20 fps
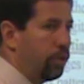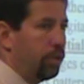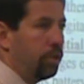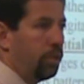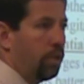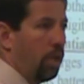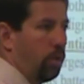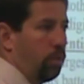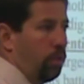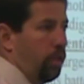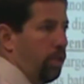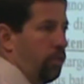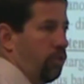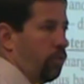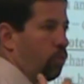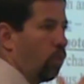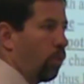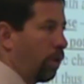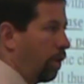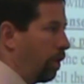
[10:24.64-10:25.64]
you're done with
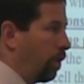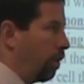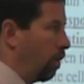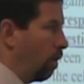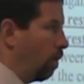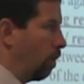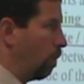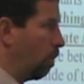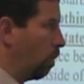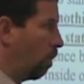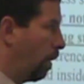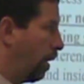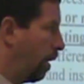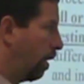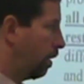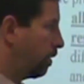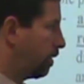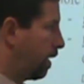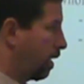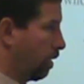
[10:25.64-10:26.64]
this, we're going to go
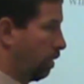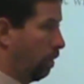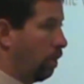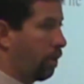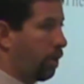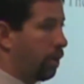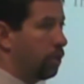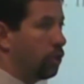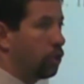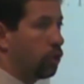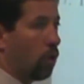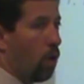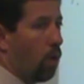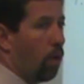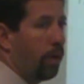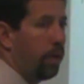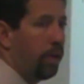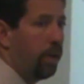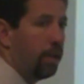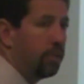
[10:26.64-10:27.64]
and take a look at a
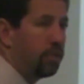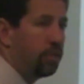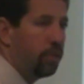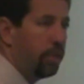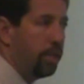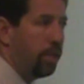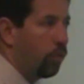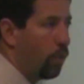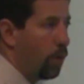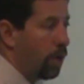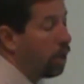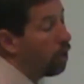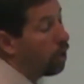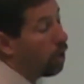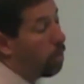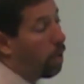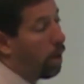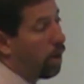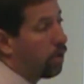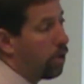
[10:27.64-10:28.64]
drawing and see if we can
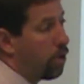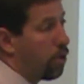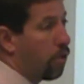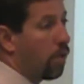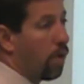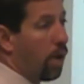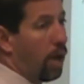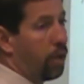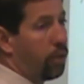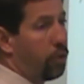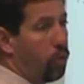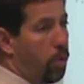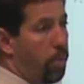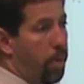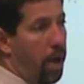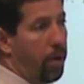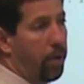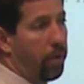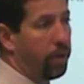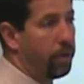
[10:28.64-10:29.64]
compare a neuron to a
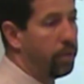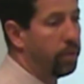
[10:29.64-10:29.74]
battery.